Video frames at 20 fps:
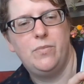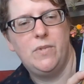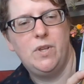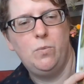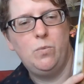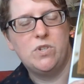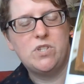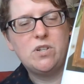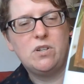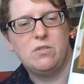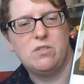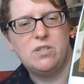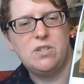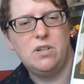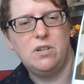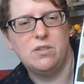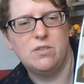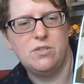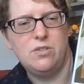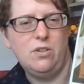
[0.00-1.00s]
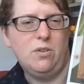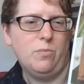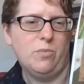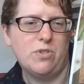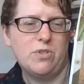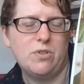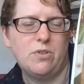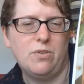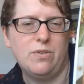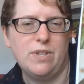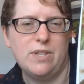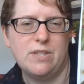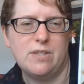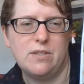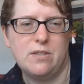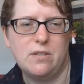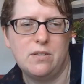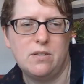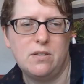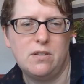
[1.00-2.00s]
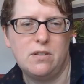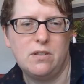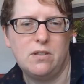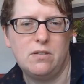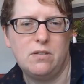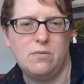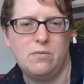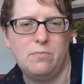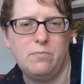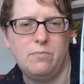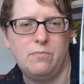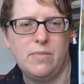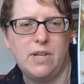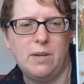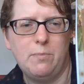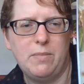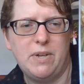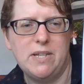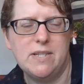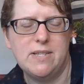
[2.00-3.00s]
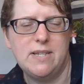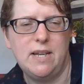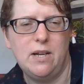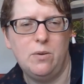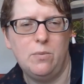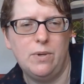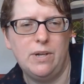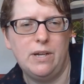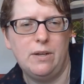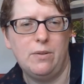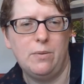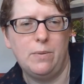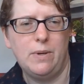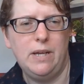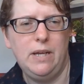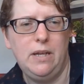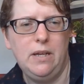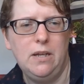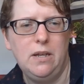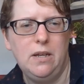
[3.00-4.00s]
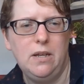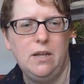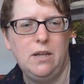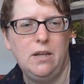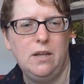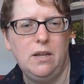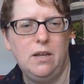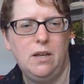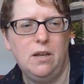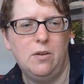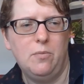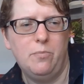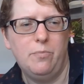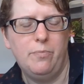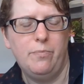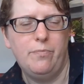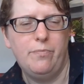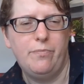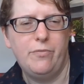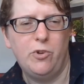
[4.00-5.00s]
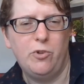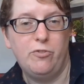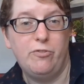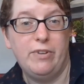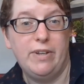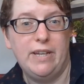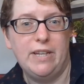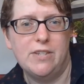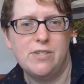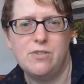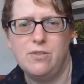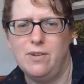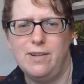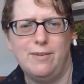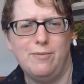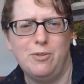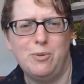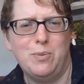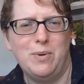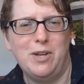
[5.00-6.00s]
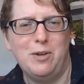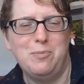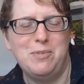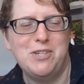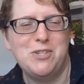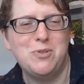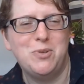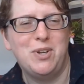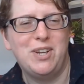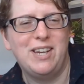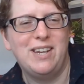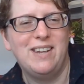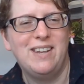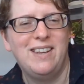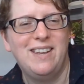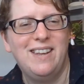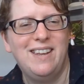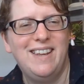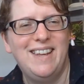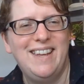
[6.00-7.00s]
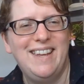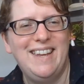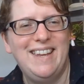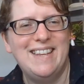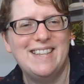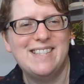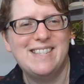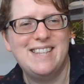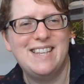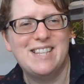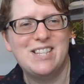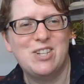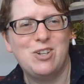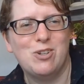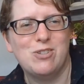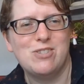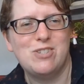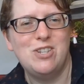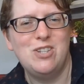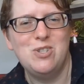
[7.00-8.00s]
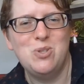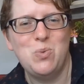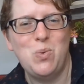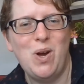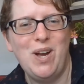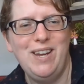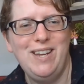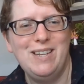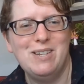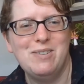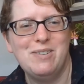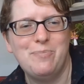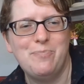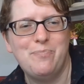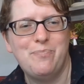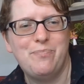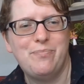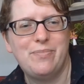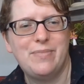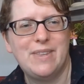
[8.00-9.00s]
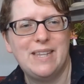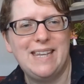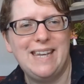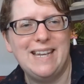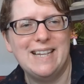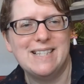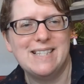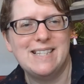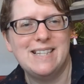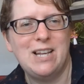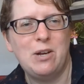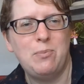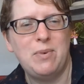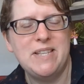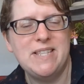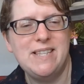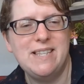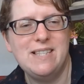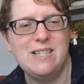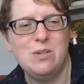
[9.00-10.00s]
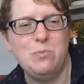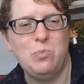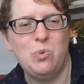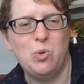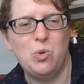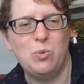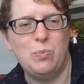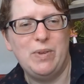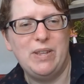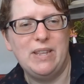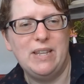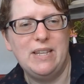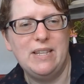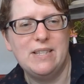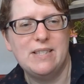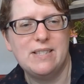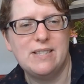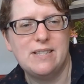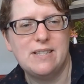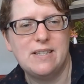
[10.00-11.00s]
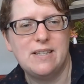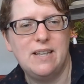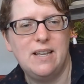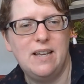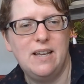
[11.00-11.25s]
which I'll start soon once I've got this Handmaid's Tale one out of the way, or finished, not out of the way, I'm enjoying it, is this Cotton and Twine kit. Now my sister bought me this,